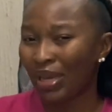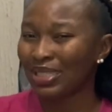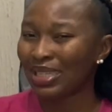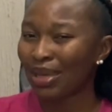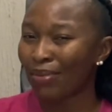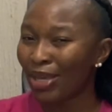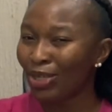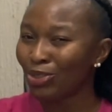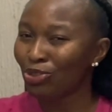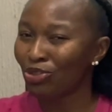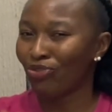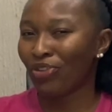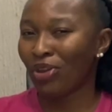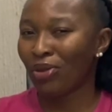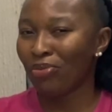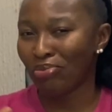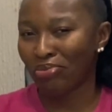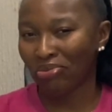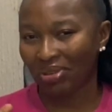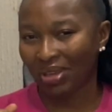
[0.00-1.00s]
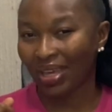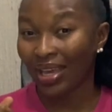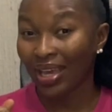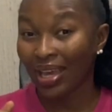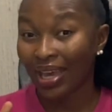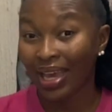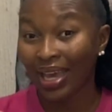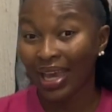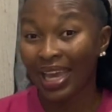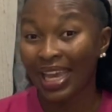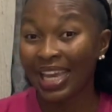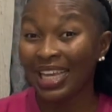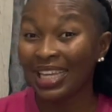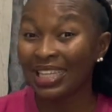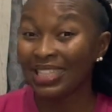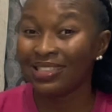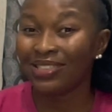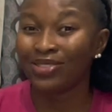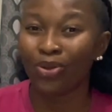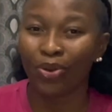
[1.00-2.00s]
but as I'm entering February,
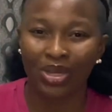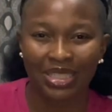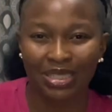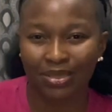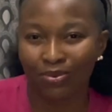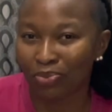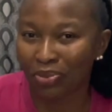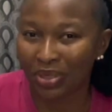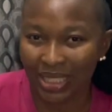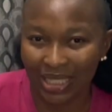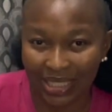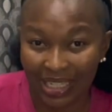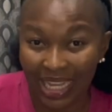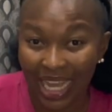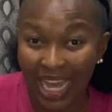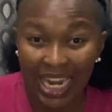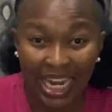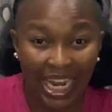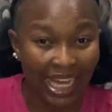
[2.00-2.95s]
in the dustbin.